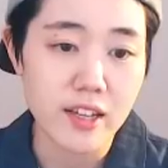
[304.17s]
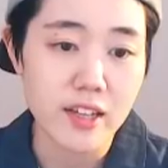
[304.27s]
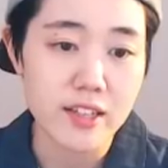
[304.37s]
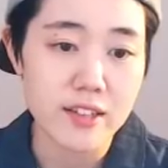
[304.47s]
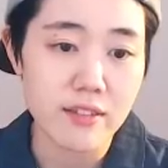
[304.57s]

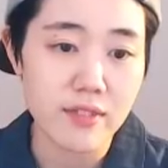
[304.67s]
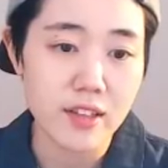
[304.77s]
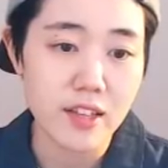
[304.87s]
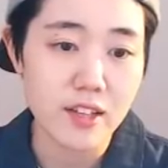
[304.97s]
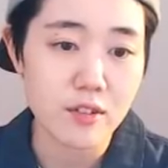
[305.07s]
is
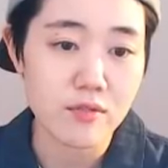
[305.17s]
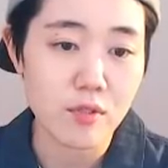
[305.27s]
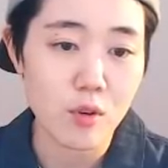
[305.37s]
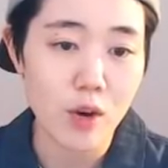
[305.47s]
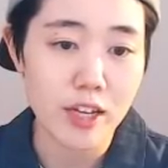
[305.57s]
definitely good
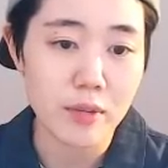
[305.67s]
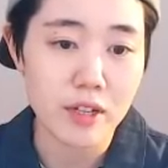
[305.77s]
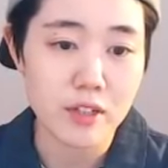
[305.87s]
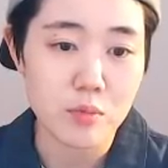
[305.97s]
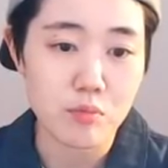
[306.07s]
for white
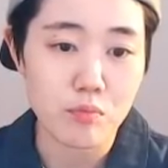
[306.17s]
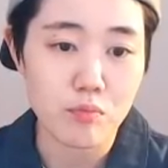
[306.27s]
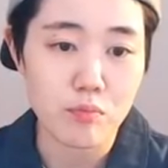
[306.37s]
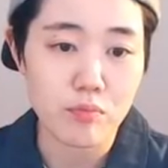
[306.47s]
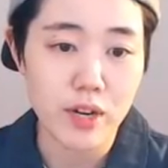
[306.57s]
because
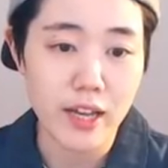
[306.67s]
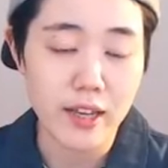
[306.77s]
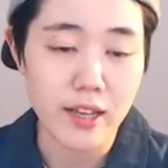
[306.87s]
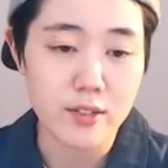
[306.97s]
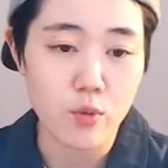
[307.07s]
black
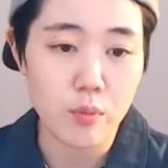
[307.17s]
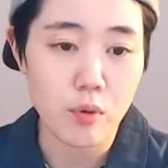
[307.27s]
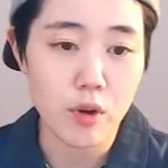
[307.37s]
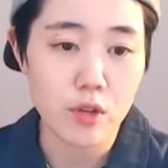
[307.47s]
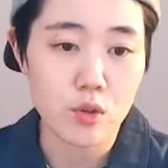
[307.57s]
has weak
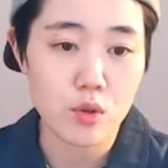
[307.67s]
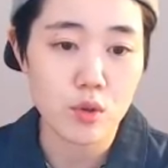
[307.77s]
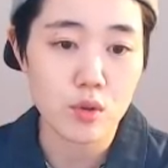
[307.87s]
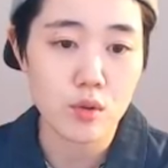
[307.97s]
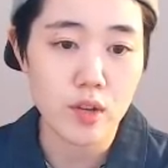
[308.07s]
point
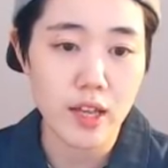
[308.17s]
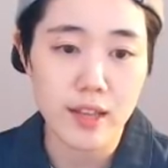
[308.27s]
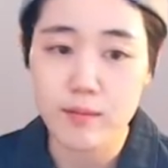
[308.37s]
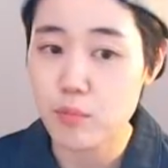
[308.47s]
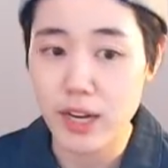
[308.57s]
too,
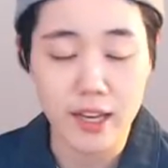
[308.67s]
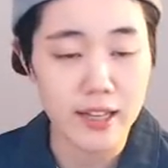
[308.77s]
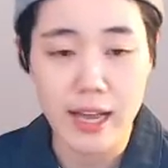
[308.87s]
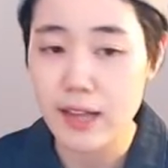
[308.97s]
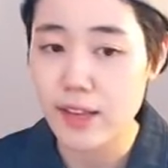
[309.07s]
and black can
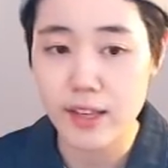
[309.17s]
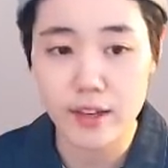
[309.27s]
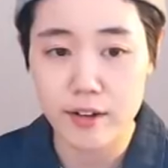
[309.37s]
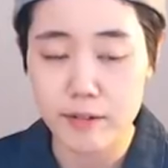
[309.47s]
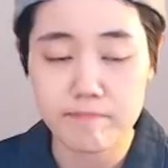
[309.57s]
hane
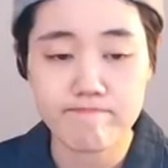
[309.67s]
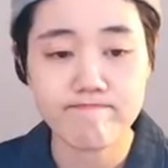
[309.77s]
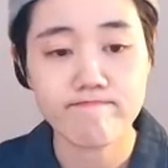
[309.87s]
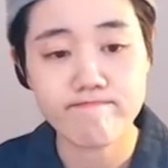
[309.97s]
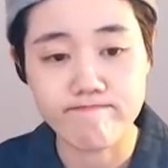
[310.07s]
here.
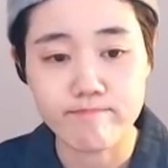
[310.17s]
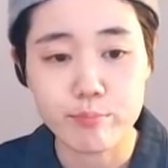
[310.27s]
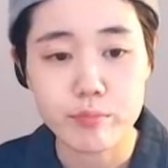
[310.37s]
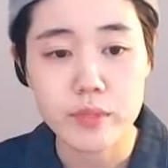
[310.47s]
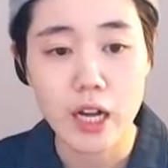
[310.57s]

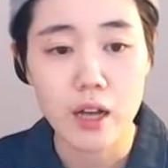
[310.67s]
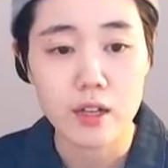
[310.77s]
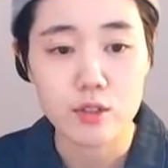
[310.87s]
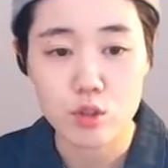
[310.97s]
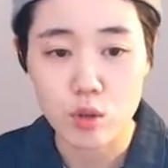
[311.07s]

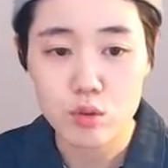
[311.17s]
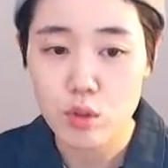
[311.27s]
So.